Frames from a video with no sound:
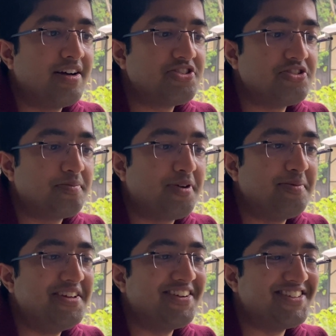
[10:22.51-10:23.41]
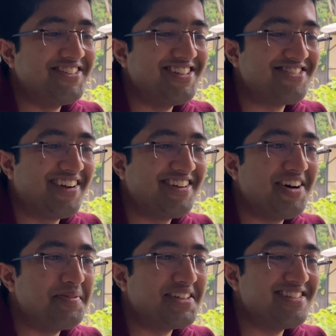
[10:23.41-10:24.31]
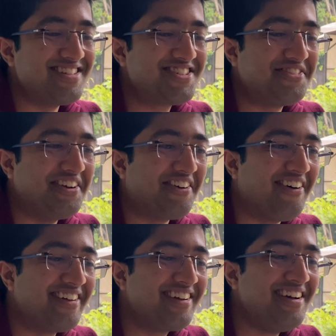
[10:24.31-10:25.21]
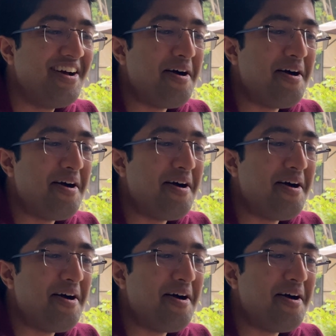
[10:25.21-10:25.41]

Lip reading: I should probably not do this right now because it's screen recording,